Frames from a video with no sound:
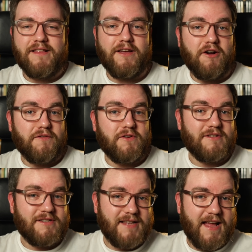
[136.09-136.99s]
They're
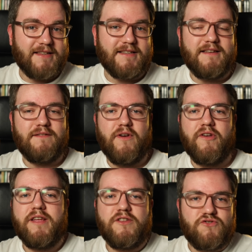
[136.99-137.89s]
often set in
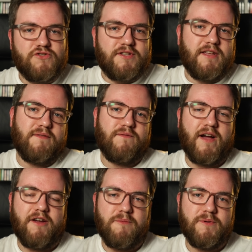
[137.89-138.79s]
very interesting
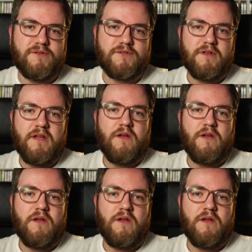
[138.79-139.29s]
environments,